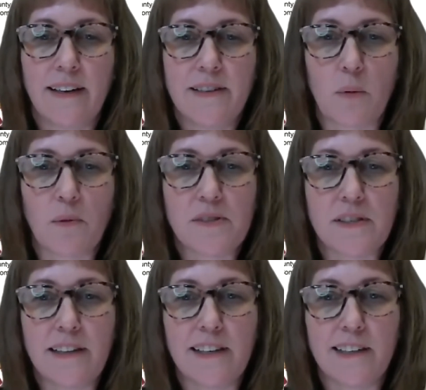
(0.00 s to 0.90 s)
So we'll
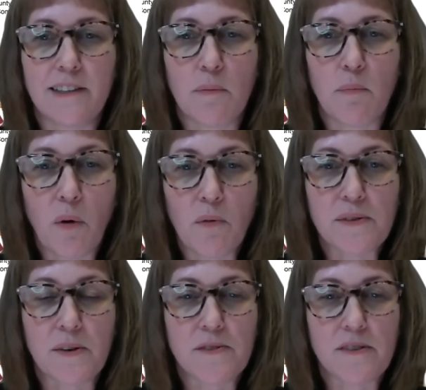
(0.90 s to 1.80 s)
see the poll
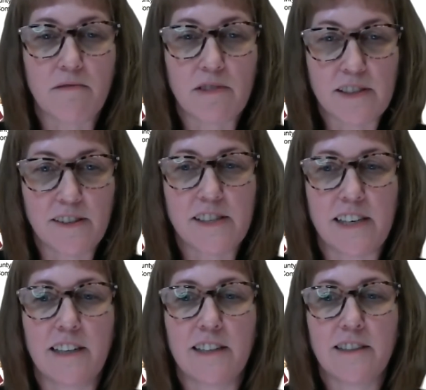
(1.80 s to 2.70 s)
results
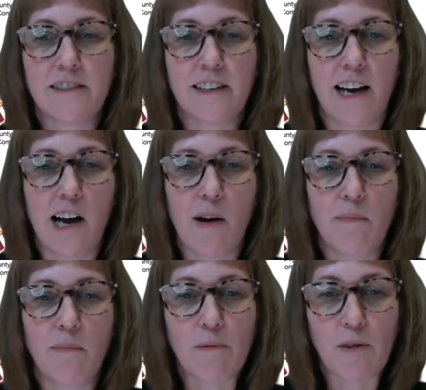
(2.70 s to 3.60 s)
here.
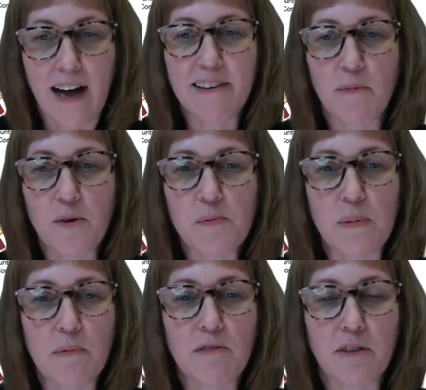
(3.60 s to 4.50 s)
I'm glad most
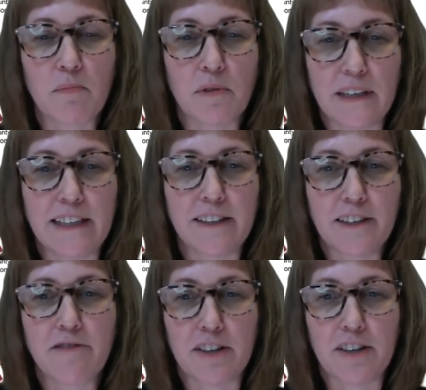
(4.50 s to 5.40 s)
people feel pretty
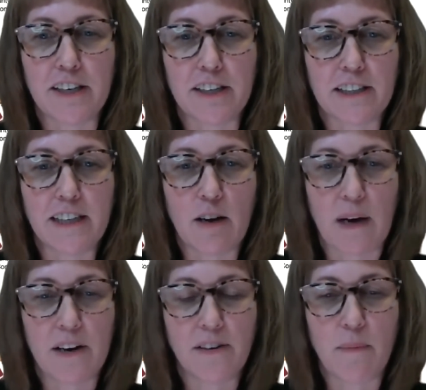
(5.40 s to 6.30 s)
good or very good
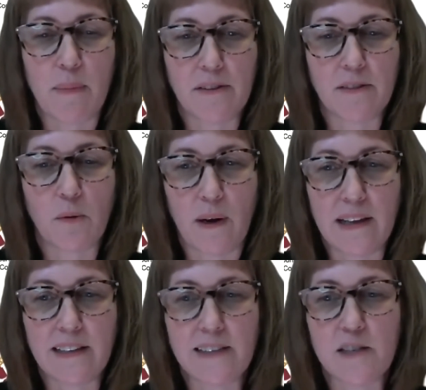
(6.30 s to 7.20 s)
about the way
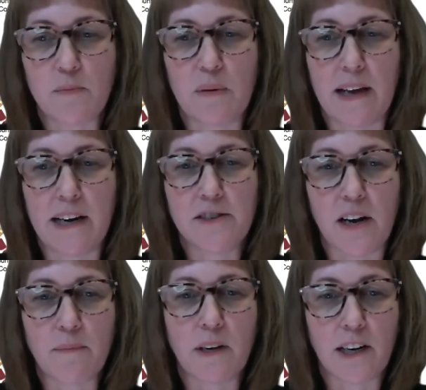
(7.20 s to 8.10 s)
that this has been managed.
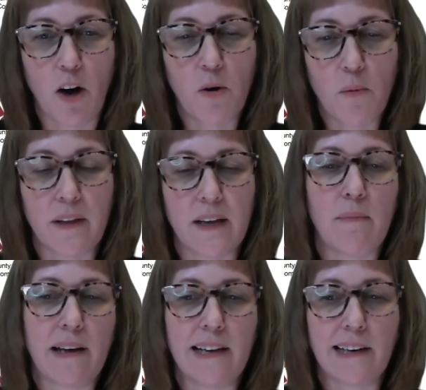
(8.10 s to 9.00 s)
I'm going to hope
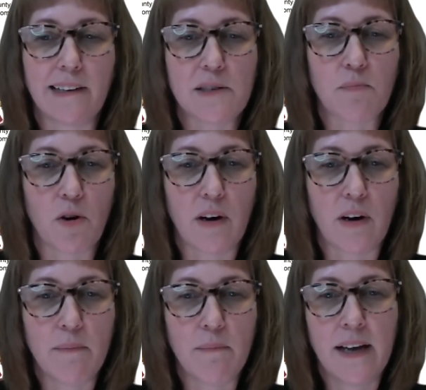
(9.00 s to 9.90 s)
that by the end of this
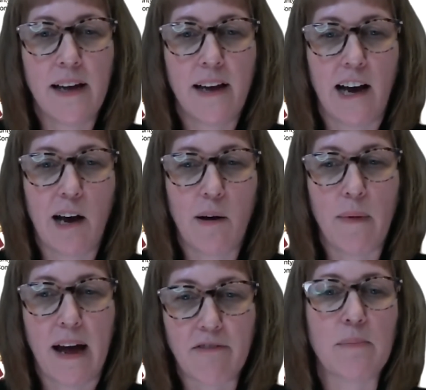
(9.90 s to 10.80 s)
program,
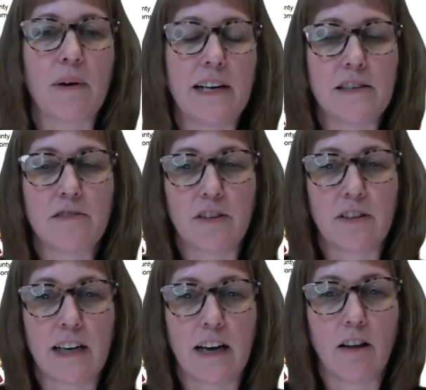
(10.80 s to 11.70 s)
everybody is
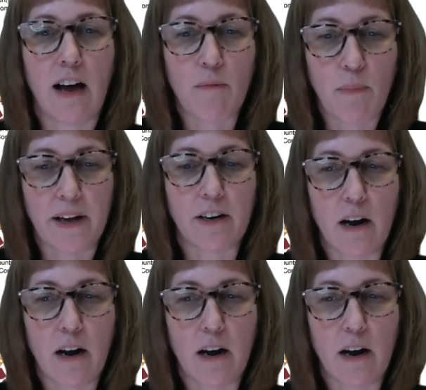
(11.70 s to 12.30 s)
feeling a lot better